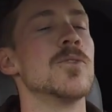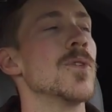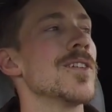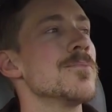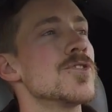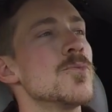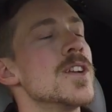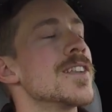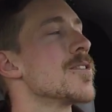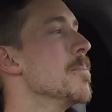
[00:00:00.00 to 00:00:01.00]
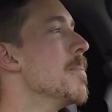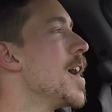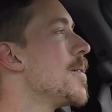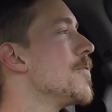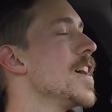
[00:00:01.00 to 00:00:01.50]
Welcome to another
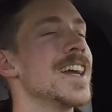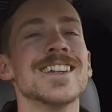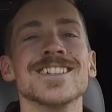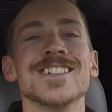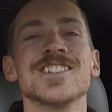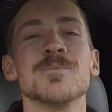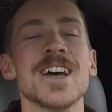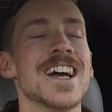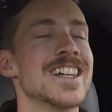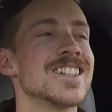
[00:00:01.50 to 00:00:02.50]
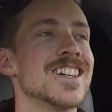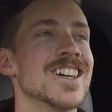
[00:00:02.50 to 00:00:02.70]
MomVanDispatch.